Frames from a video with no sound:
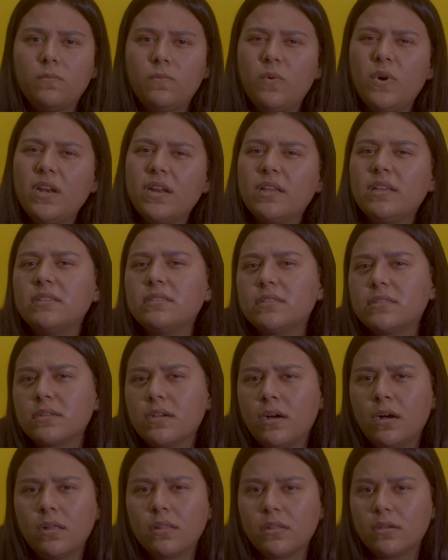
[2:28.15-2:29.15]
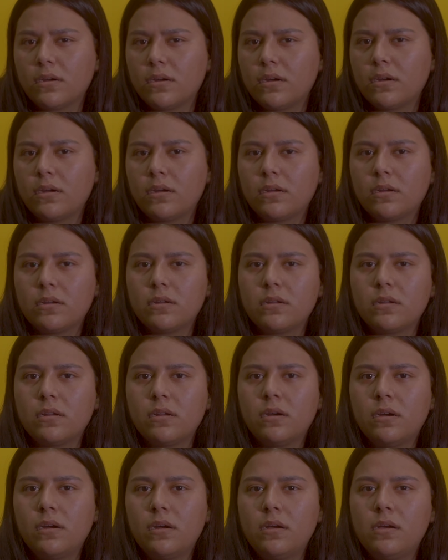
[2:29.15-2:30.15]
what is color
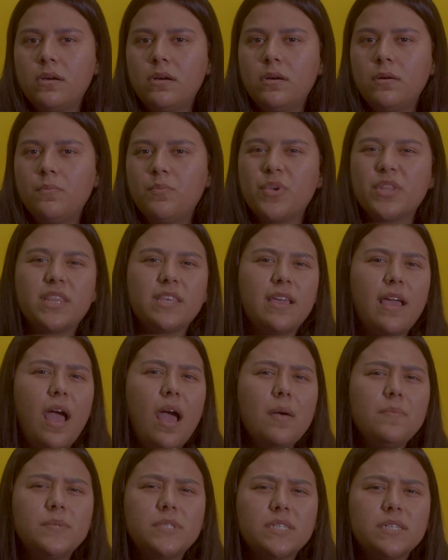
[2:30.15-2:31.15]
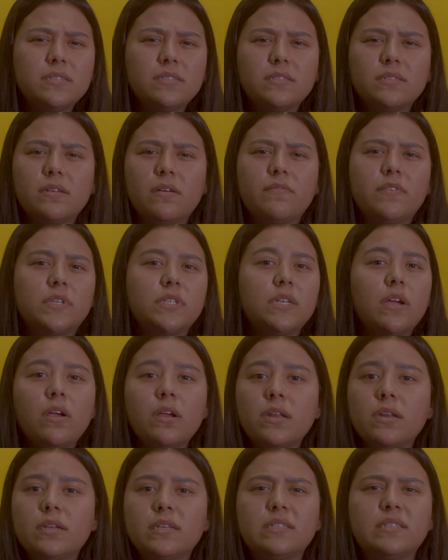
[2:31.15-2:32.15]
but the absence of the
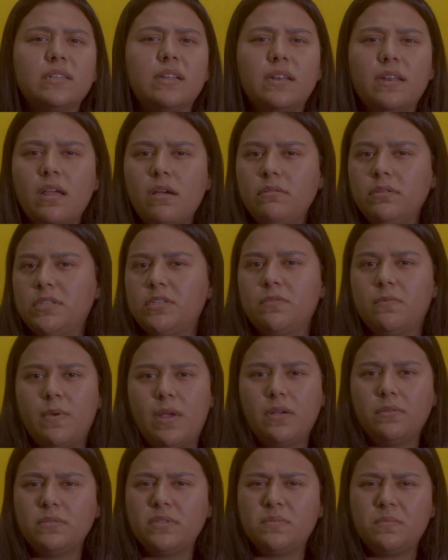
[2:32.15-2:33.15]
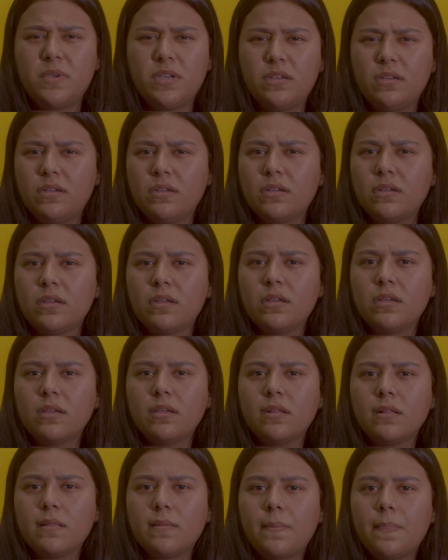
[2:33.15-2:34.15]
darkness that now surrounds me.
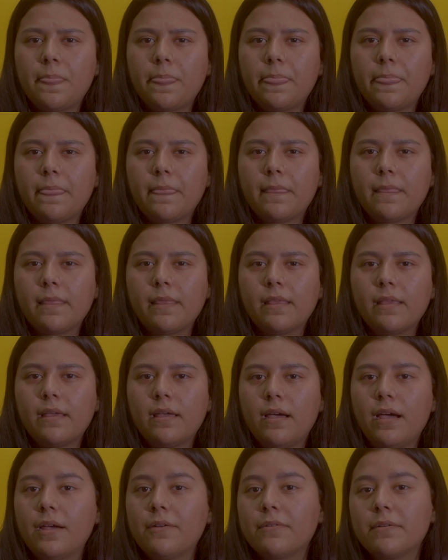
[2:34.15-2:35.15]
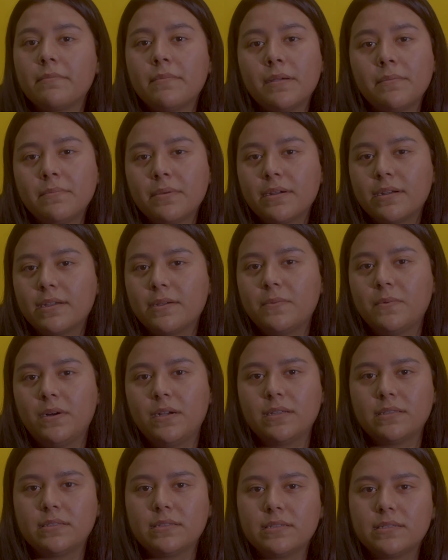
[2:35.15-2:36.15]
I remembered it
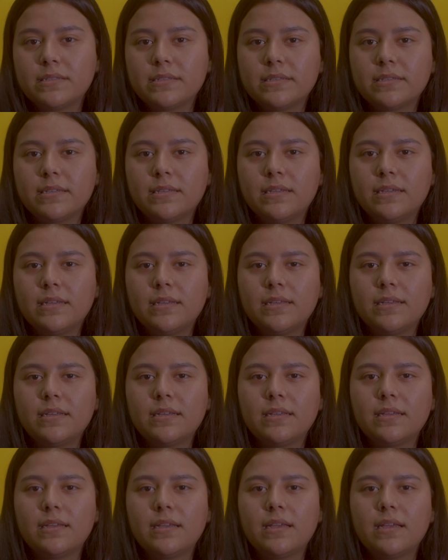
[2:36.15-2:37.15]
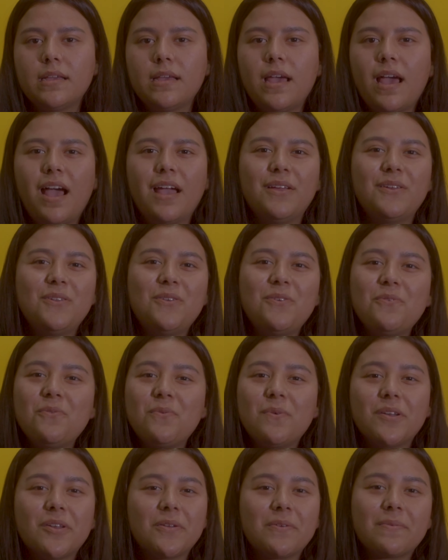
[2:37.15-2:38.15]
once. I knew
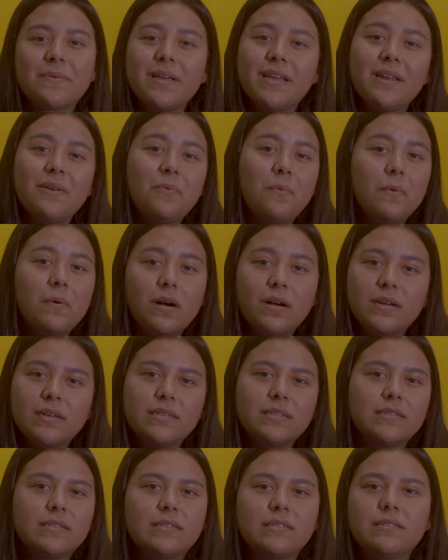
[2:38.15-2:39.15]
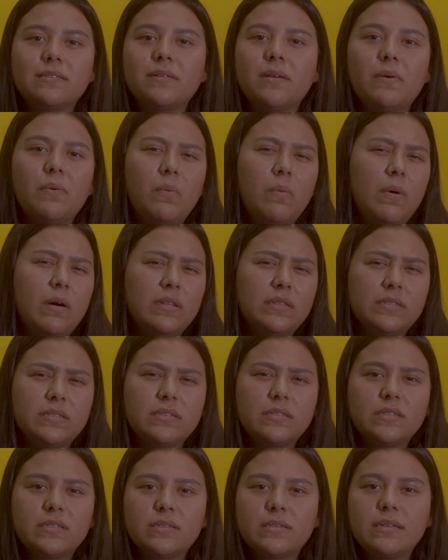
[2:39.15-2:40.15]
what green was
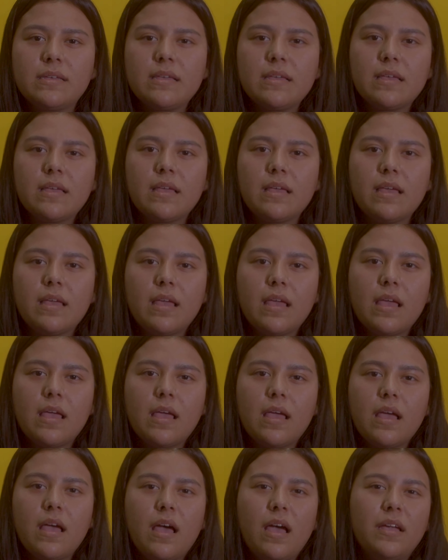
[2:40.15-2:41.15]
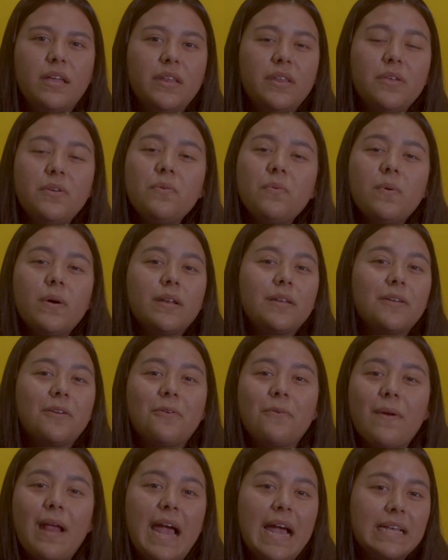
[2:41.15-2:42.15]
once. I knew
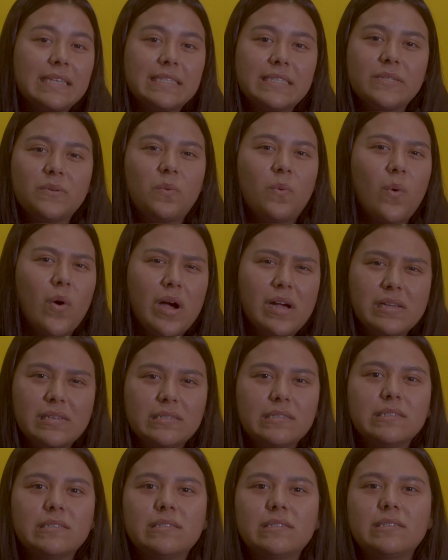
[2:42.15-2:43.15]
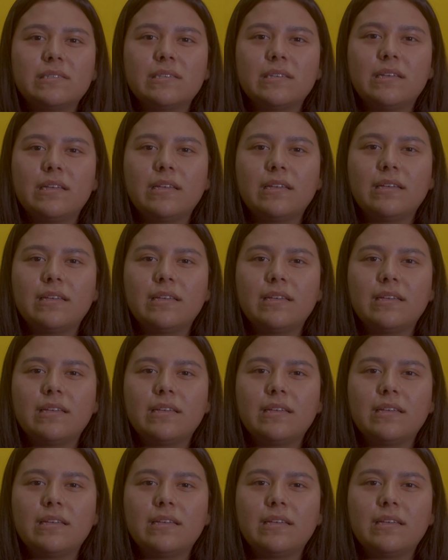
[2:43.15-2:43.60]
what grass was.